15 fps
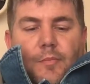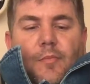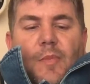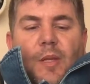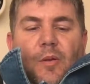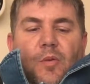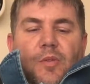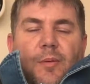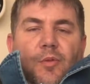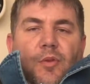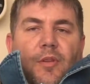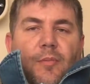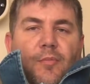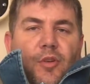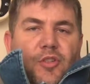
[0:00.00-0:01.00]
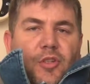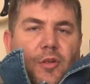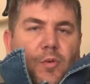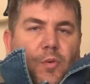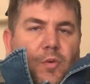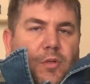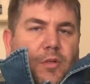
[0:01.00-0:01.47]
because I'm doing the bridging
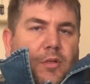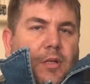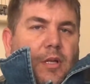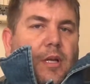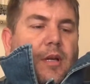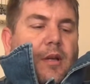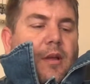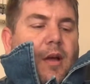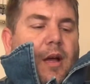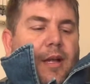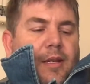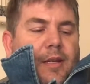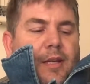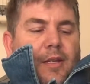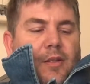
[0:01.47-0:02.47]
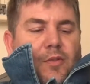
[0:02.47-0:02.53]
course, I need